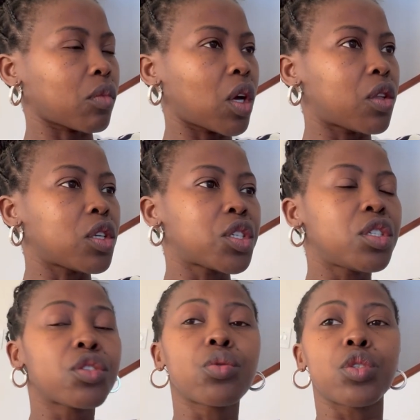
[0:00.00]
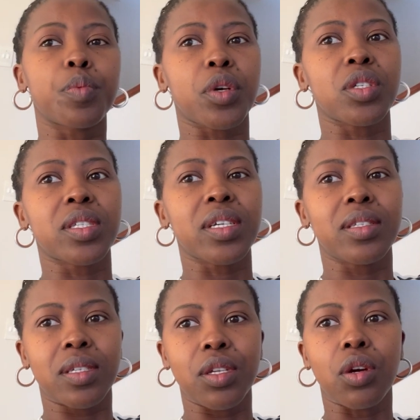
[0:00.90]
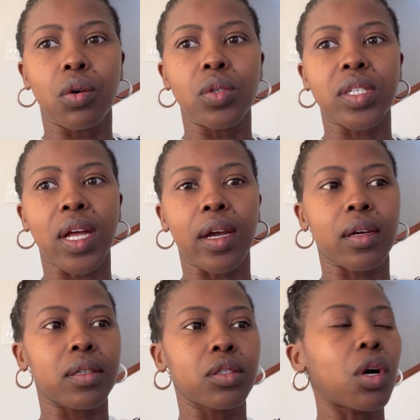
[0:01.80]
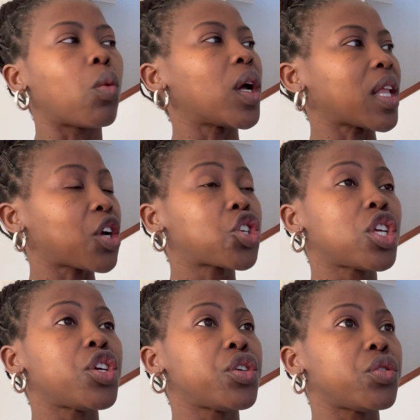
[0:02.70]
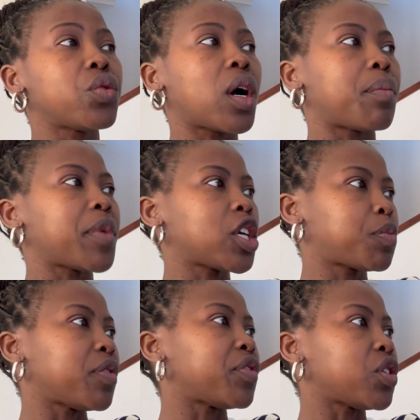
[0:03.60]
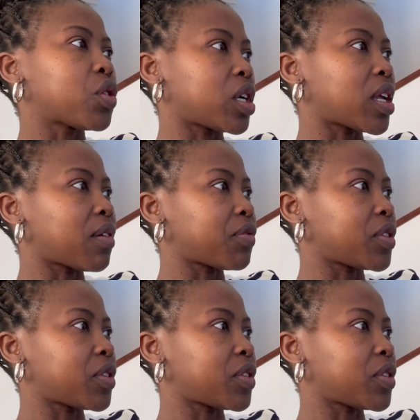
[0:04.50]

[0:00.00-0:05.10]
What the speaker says: they do it in schools because 16-year-olds, like, well, actually, you HPV you can have